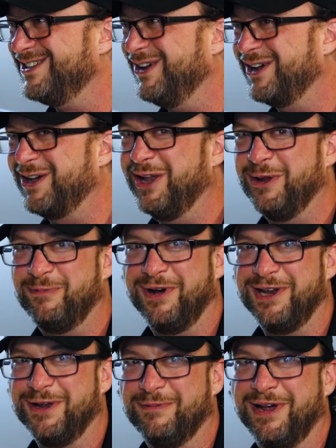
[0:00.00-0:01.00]
So I called a
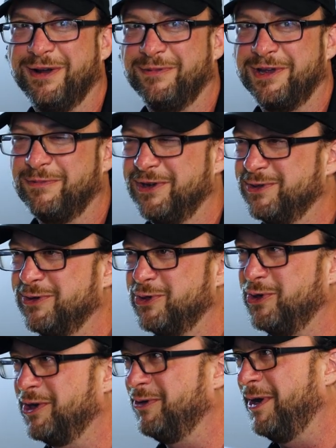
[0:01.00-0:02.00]
buddy of mine. I'm like, you might as well
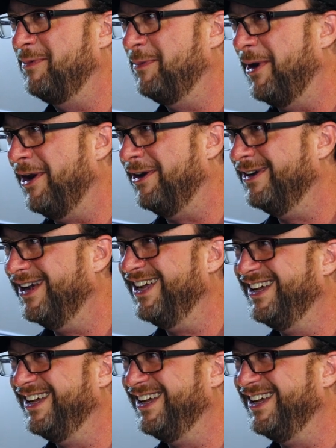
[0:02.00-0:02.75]
shrink wrap the bar.